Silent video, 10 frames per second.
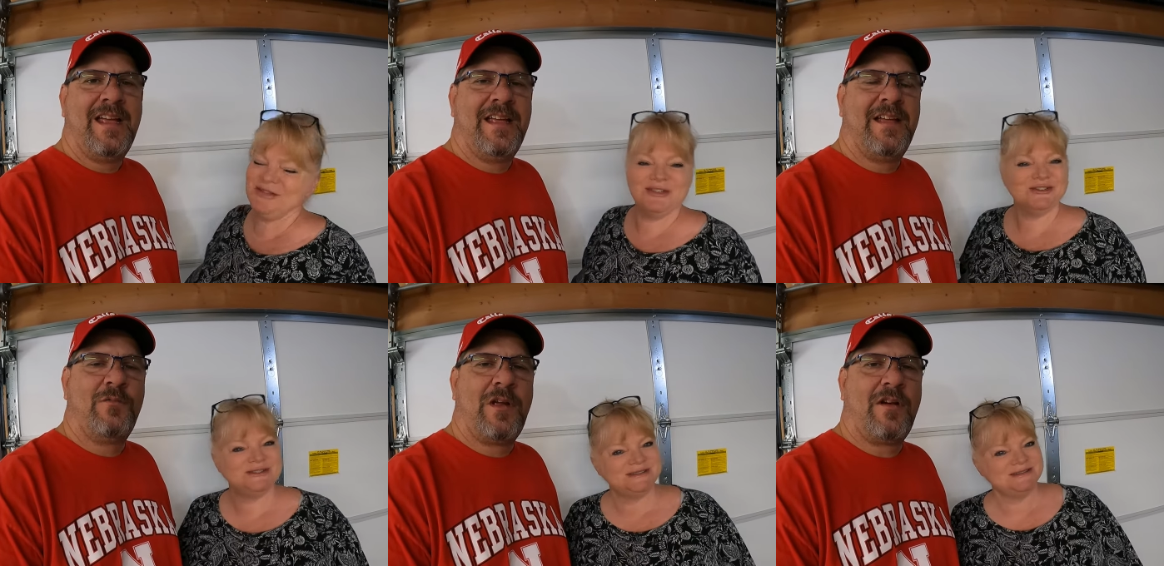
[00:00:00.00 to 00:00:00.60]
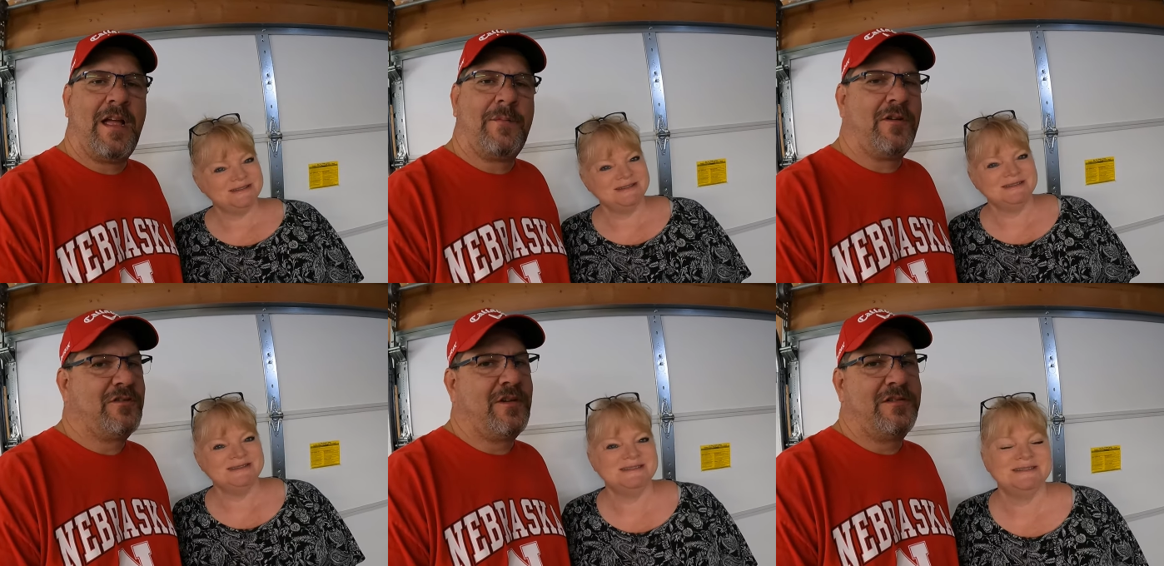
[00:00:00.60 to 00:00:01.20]
Speaker 1: Hey, we are
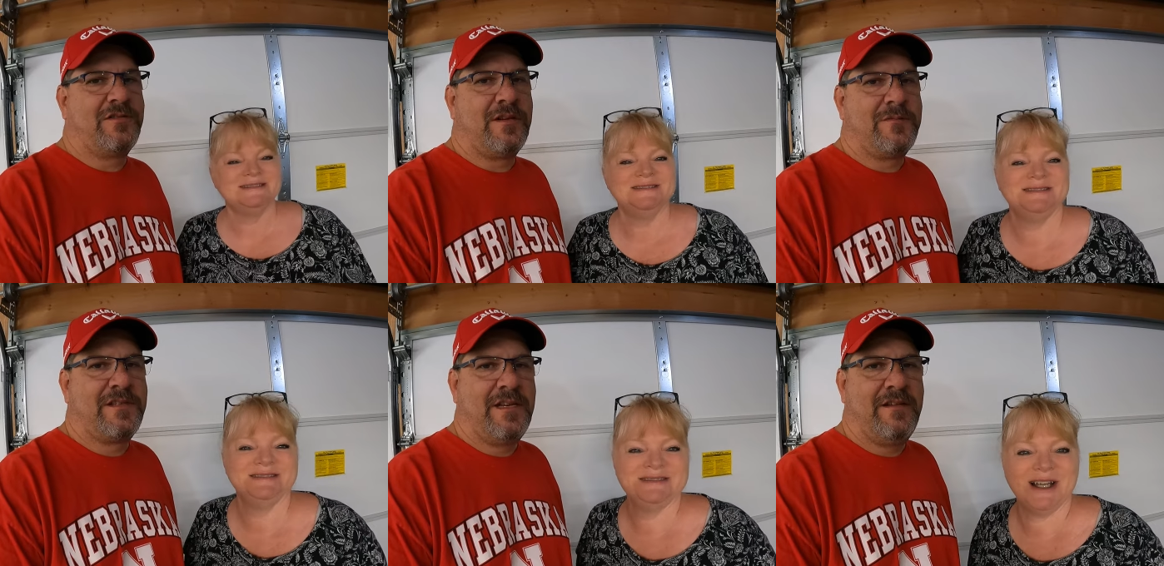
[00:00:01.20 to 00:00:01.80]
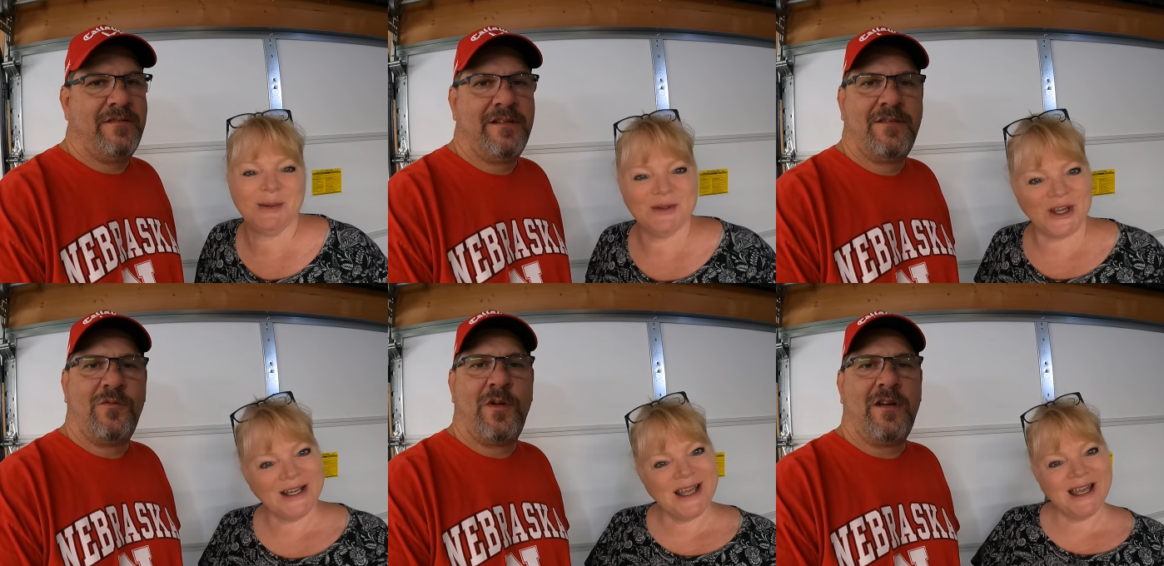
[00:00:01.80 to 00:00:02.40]
Happy Heart Treasures. I'm Steve.
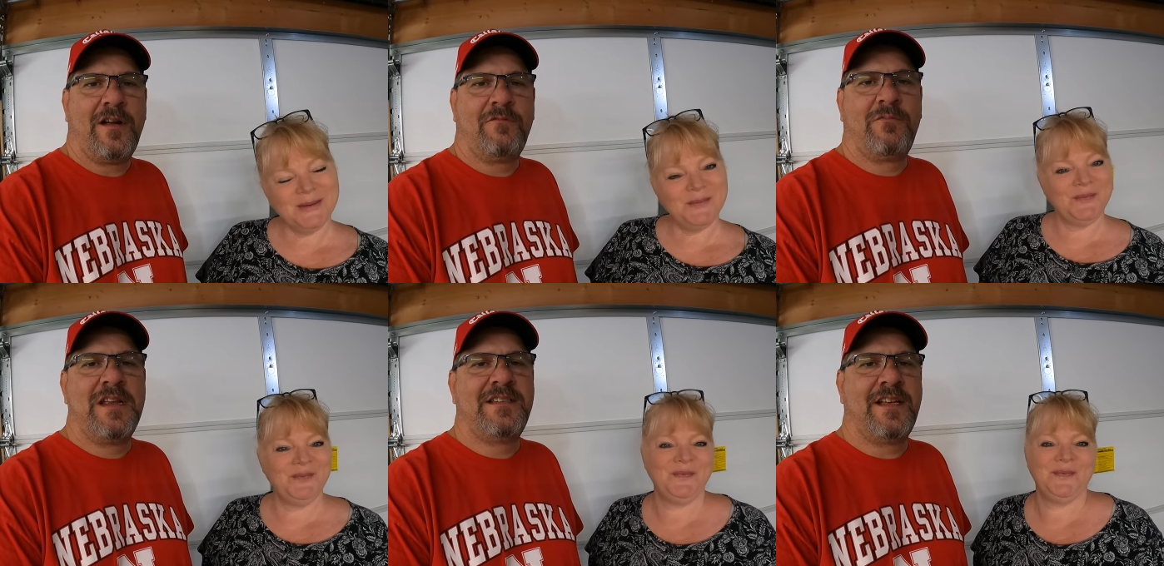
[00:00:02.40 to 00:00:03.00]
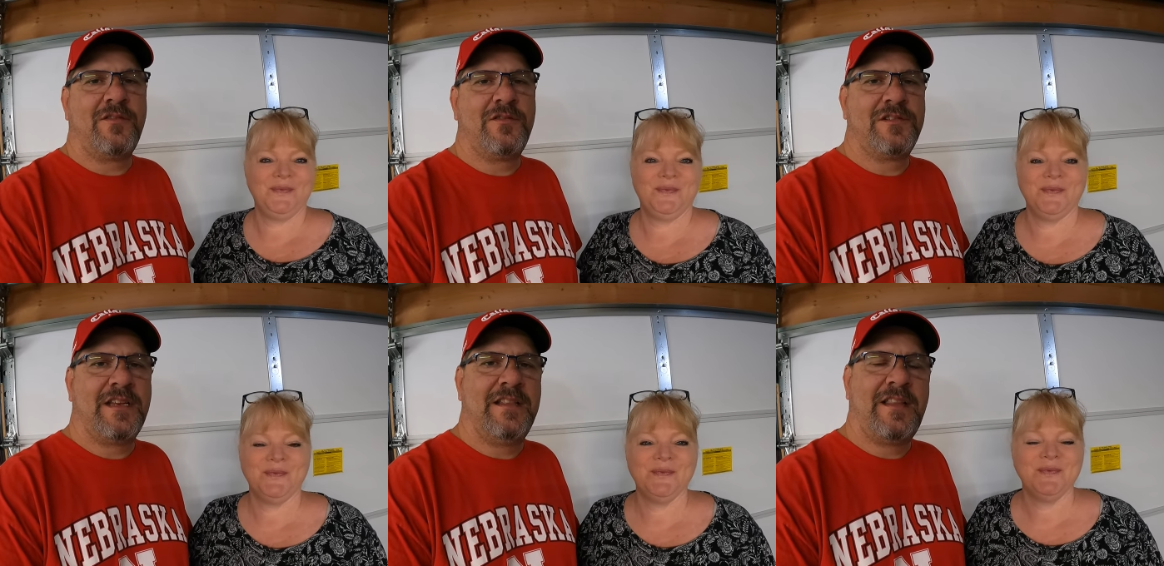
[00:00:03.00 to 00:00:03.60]
I'm Donna. We are
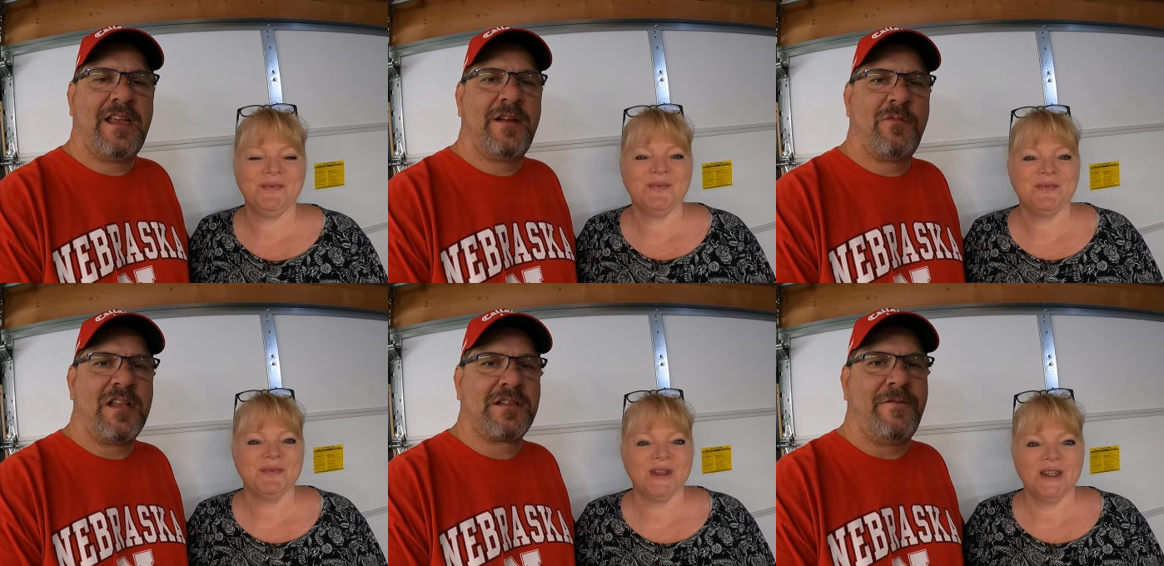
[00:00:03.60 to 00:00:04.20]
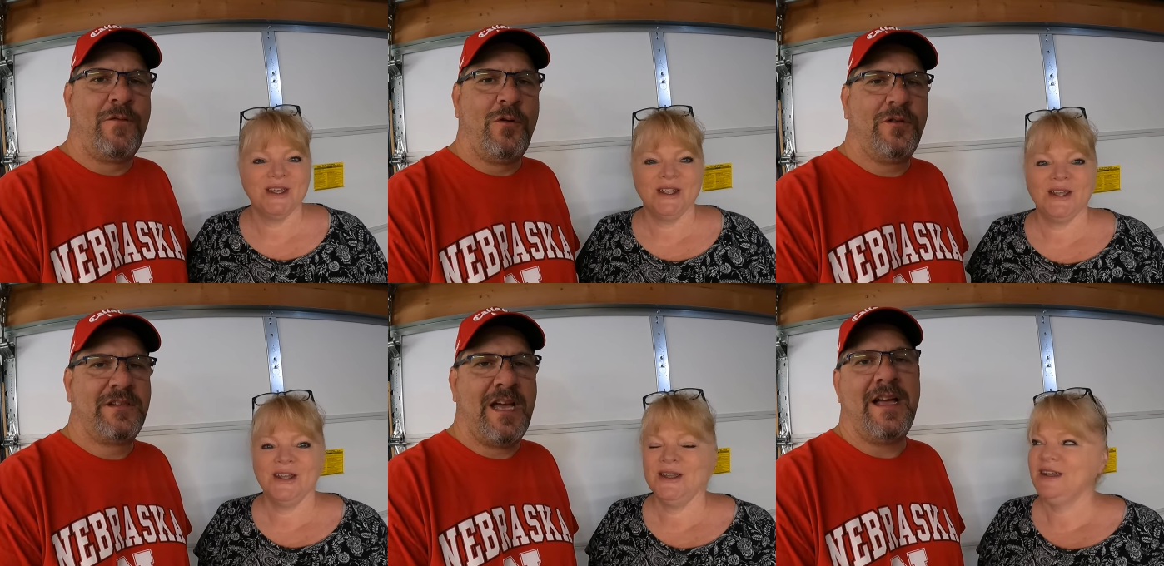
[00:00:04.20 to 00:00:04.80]
resellers in Lincoln, Nebraska,
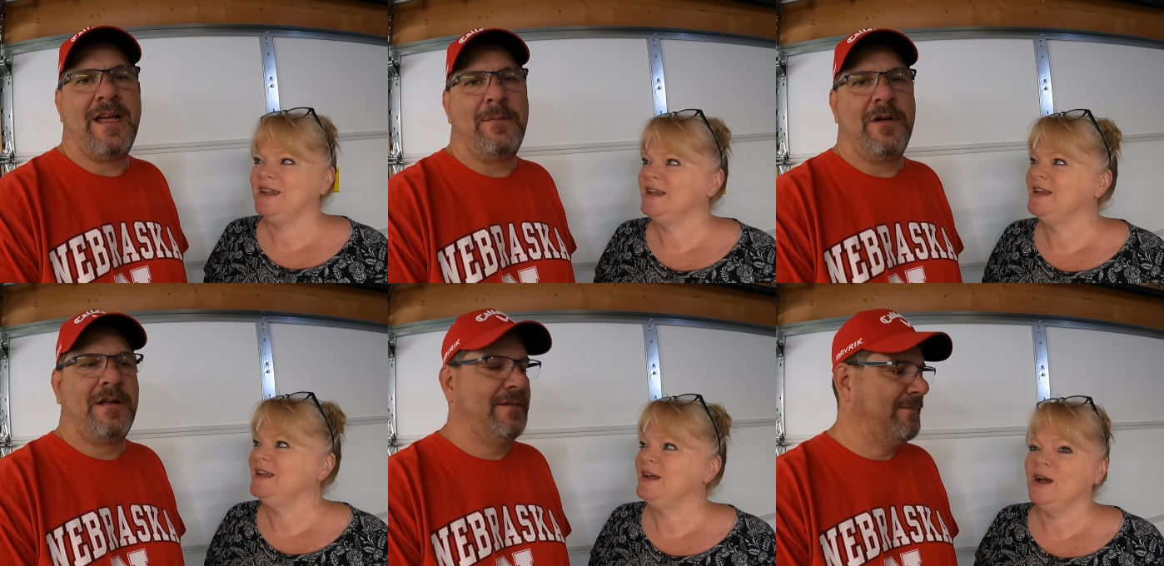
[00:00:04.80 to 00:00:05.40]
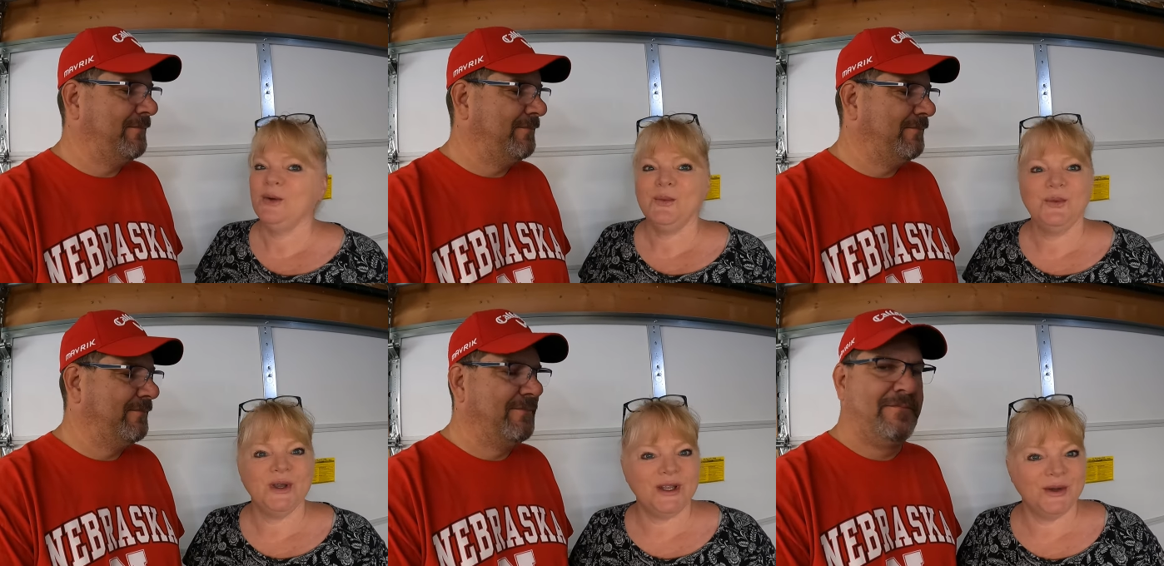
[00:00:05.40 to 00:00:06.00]
full time.
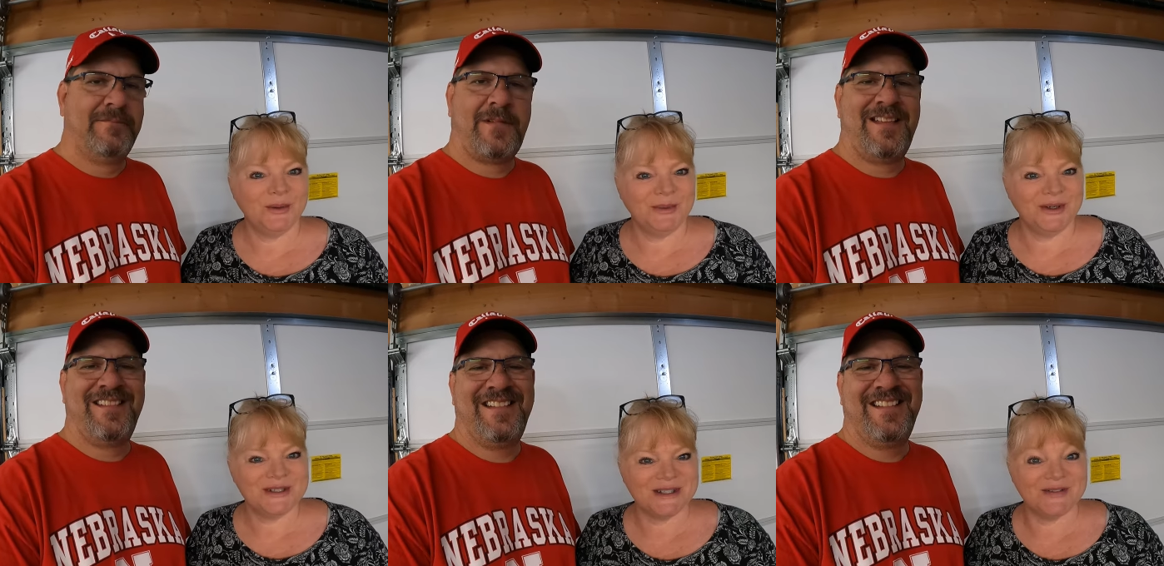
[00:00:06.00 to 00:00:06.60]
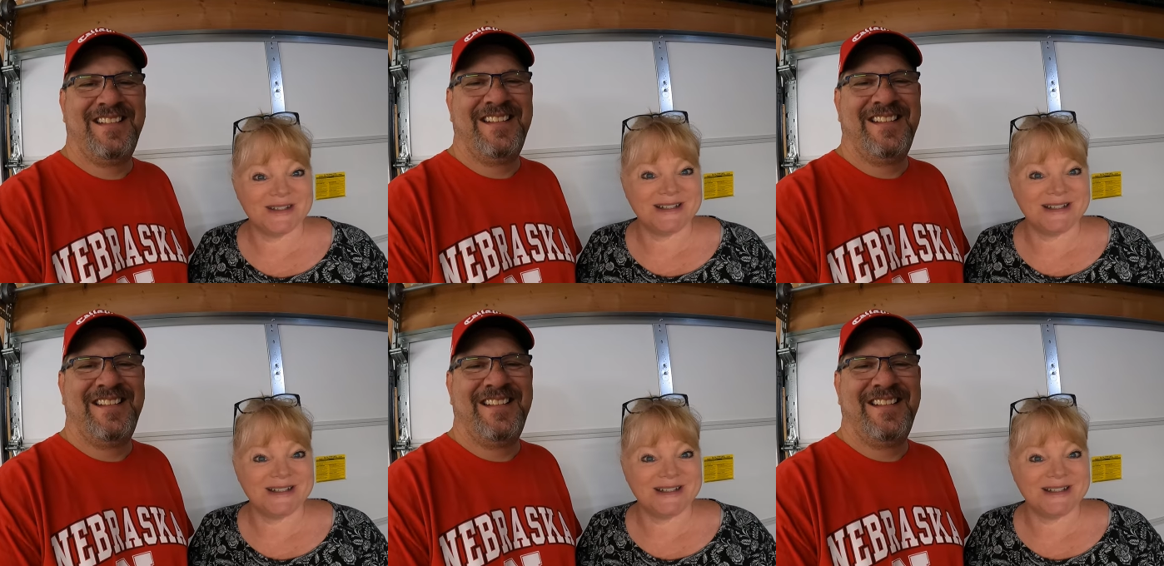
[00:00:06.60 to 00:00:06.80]
Speaker 2: Rehomers of